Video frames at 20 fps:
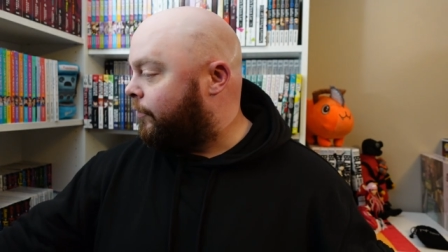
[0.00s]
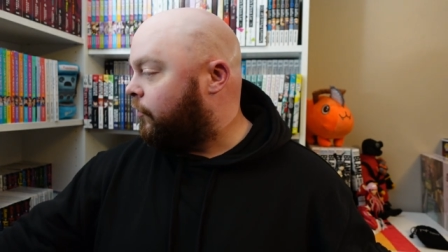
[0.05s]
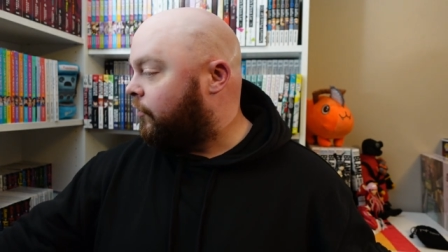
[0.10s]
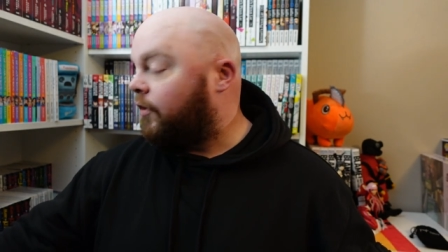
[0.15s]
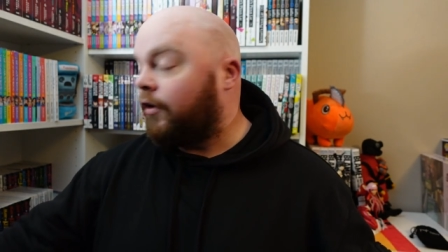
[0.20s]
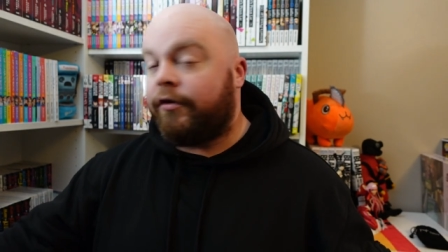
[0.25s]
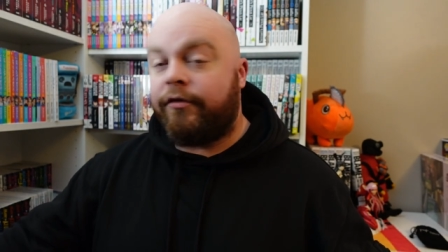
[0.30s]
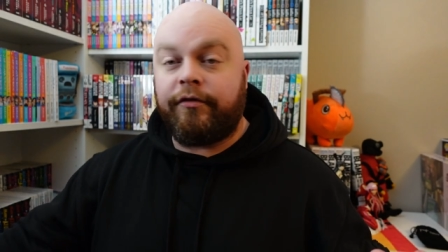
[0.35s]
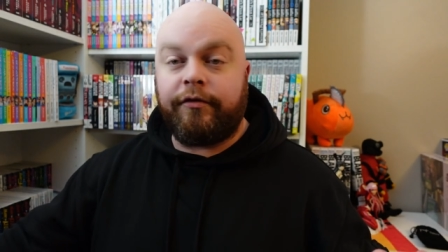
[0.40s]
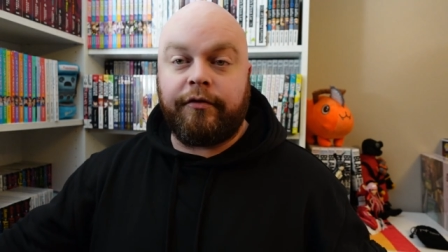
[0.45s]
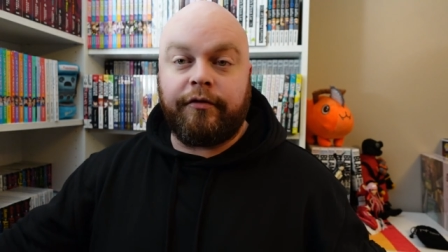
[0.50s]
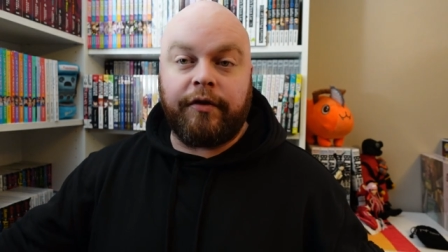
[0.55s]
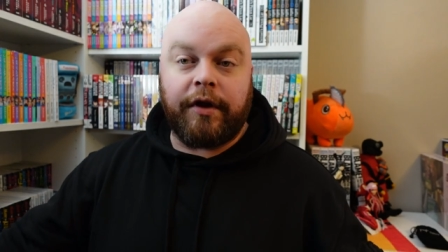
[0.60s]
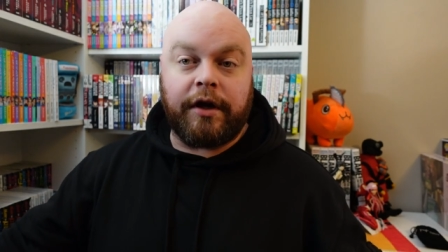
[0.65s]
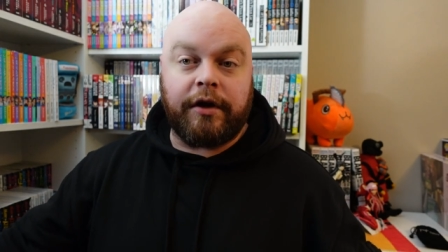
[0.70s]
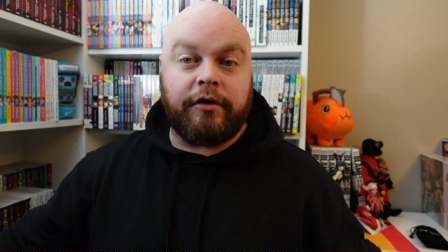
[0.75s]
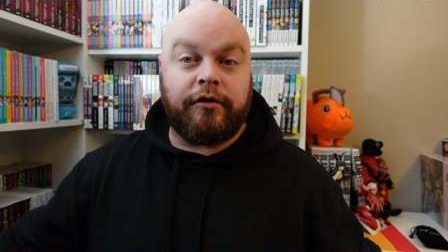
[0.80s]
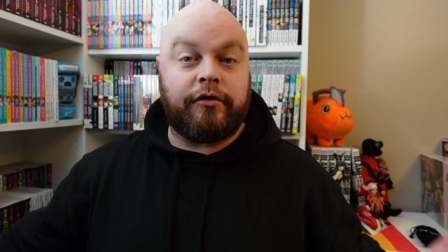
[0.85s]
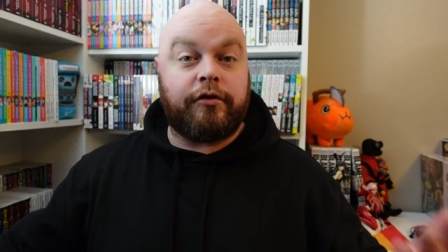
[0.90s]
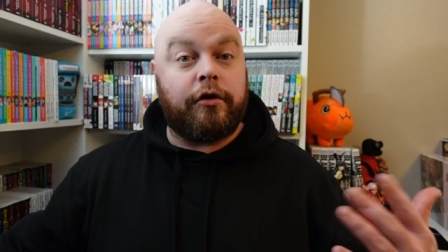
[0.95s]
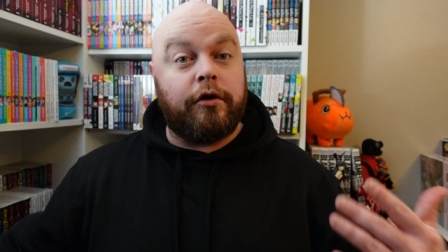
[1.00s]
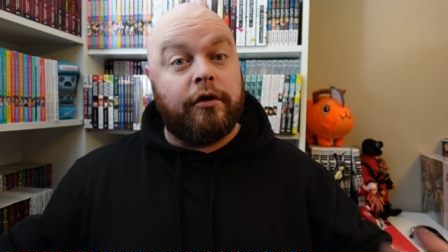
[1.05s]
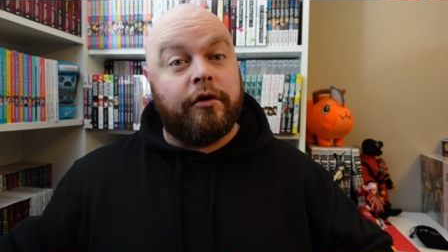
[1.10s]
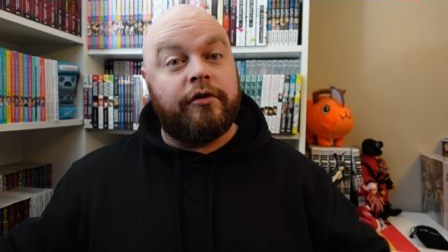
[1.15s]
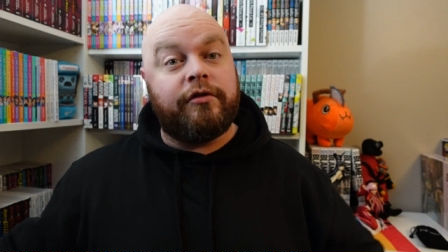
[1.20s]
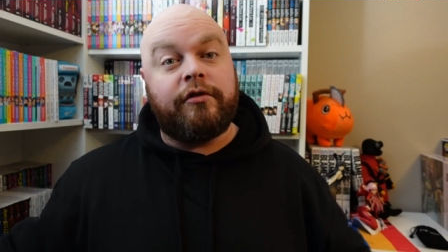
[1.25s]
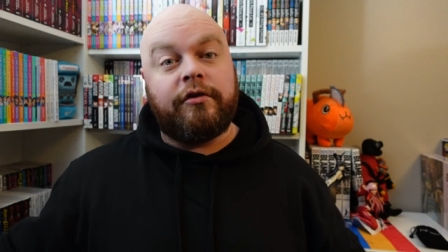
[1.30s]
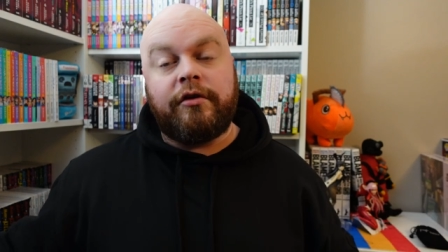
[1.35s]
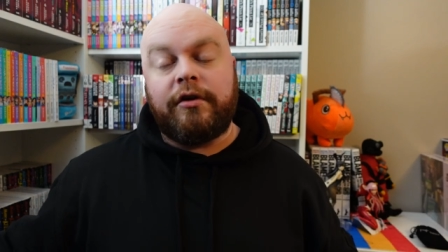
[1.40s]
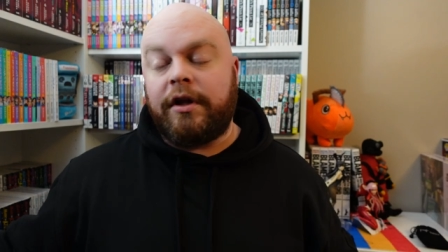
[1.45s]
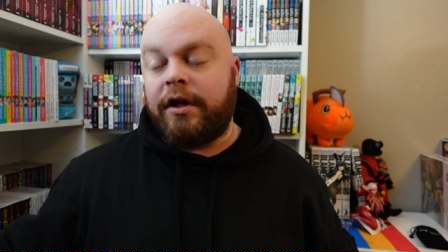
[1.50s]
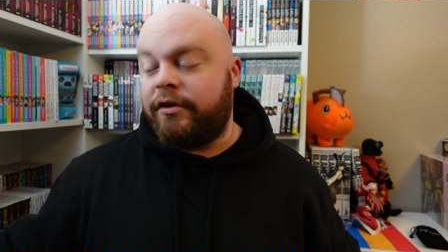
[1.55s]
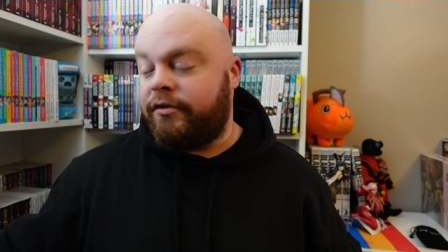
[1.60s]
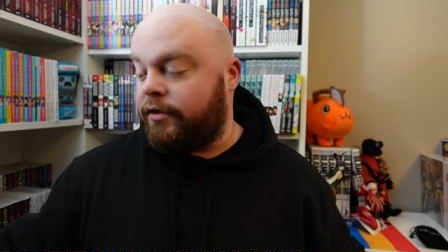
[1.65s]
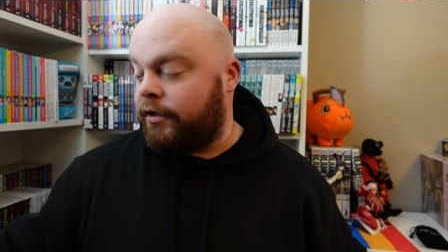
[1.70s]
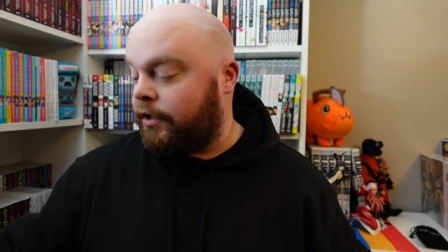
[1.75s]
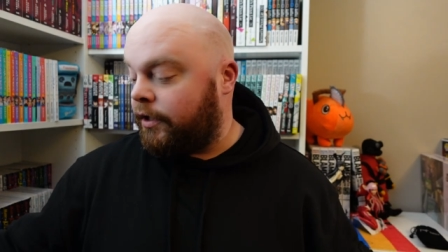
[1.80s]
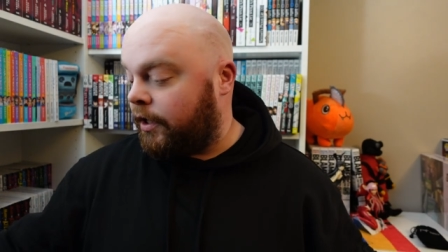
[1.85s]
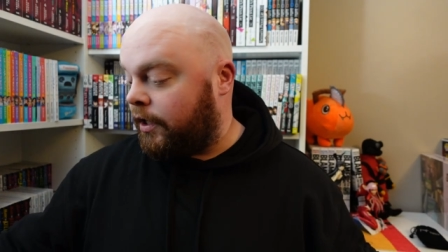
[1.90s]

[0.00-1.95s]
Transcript: stuff that is currently serializing,